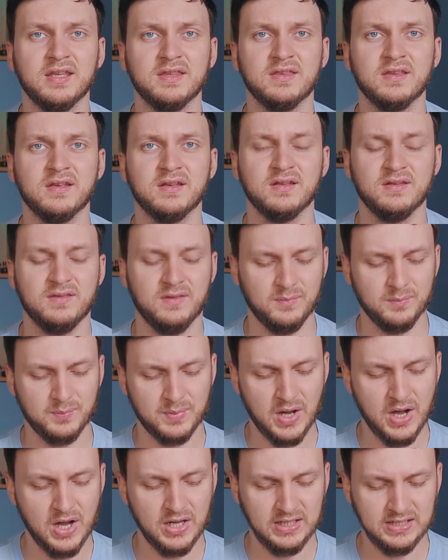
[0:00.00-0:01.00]
The
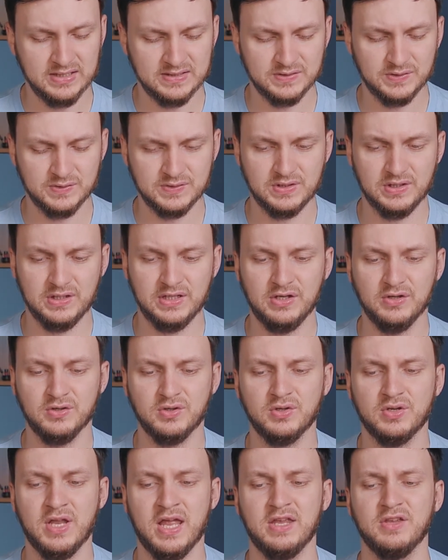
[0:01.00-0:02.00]
body is so sturdy. You
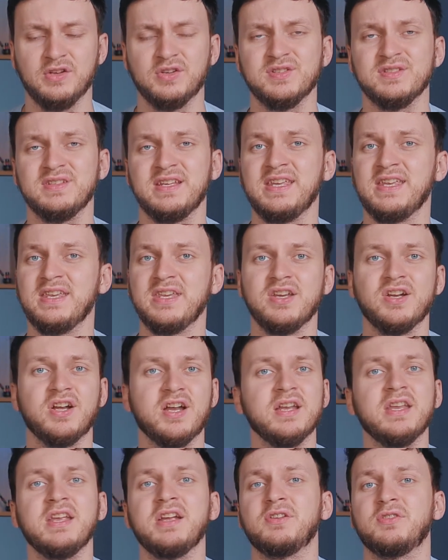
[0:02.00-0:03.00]
don't hear
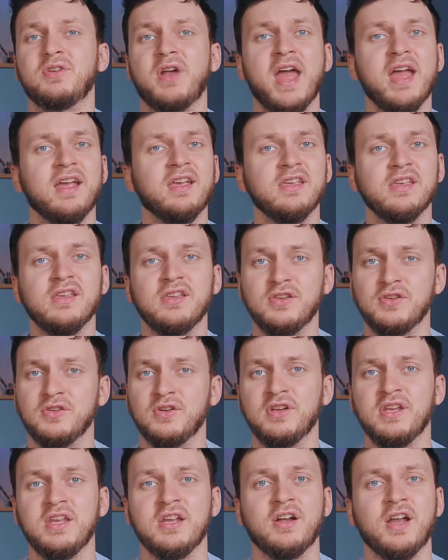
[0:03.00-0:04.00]
any cracking, you
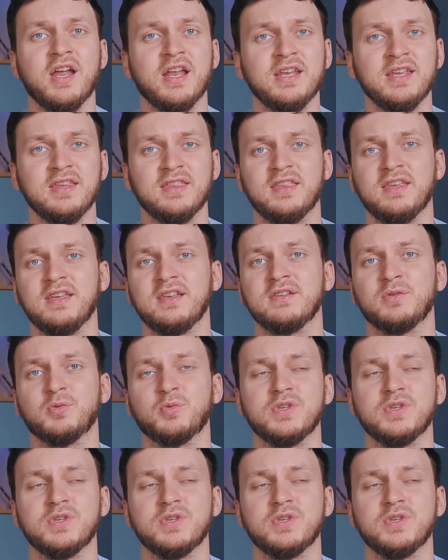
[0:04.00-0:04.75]
don't hear anything,